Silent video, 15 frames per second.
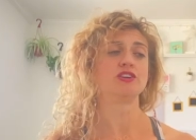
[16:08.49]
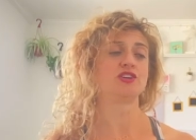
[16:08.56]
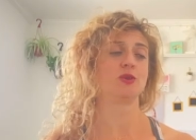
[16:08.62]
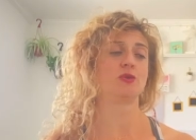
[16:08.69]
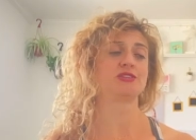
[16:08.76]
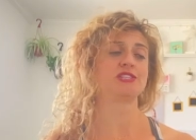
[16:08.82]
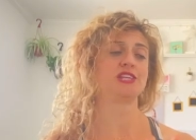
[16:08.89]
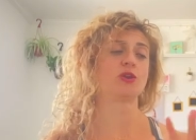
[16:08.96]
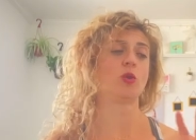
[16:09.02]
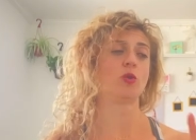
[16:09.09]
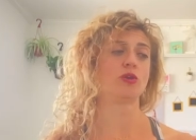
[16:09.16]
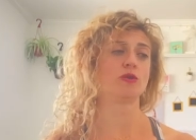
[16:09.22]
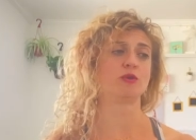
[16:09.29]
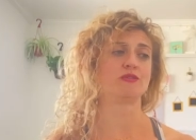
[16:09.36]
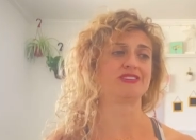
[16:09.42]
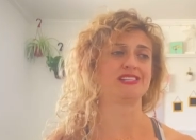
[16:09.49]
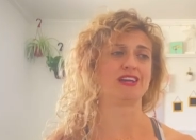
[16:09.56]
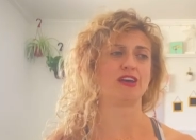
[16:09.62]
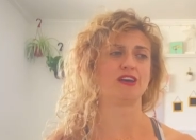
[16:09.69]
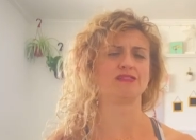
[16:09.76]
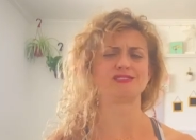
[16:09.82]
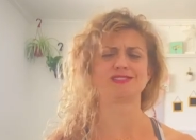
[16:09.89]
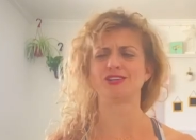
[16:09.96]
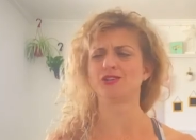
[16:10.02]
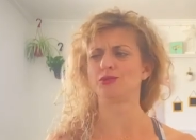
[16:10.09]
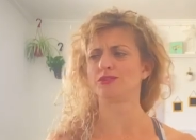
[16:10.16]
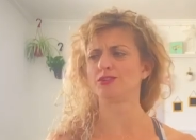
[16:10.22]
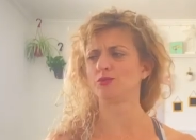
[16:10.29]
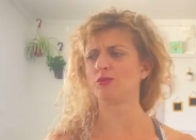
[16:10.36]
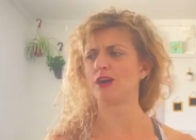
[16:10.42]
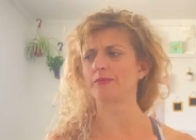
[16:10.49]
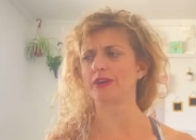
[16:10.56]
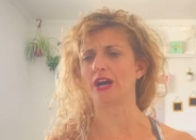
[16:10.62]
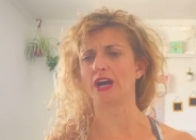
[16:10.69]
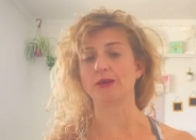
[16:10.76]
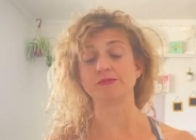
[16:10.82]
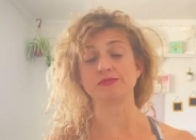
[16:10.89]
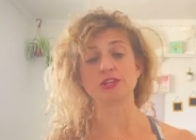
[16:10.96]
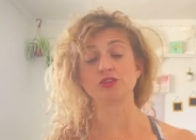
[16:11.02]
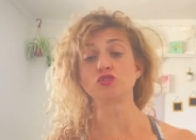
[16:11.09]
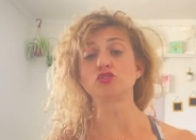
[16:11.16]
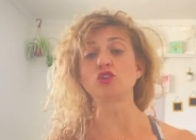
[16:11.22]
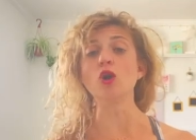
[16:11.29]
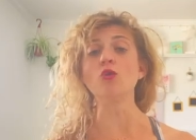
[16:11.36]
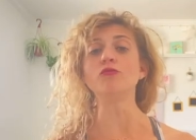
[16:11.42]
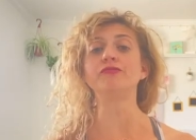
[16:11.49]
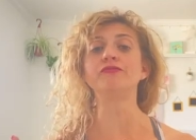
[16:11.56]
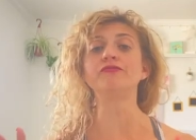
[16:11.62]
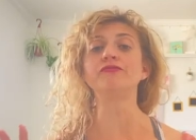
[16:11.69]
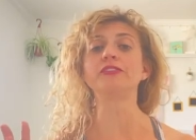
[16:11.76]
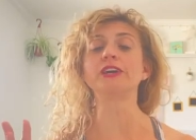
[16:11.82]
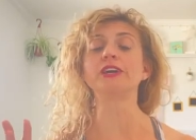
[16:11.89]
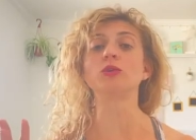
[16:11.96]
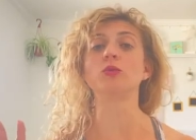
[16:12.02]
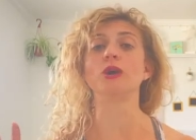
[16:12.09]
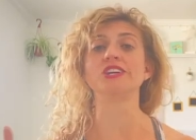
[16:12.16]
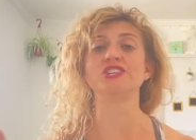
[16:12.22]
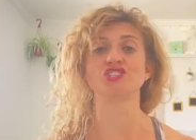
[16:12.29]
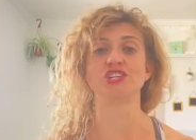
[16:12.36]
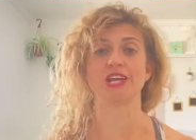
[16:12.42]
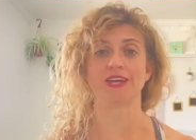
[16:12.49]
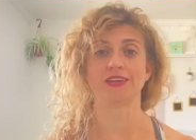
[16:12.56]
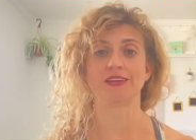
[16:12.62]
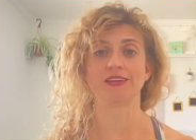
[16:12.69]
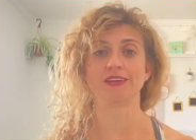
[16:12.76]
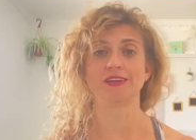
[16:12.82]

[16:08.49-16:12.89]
you always like horror movies and now all of a sudden you're into rom-coms. Don't fucking question it.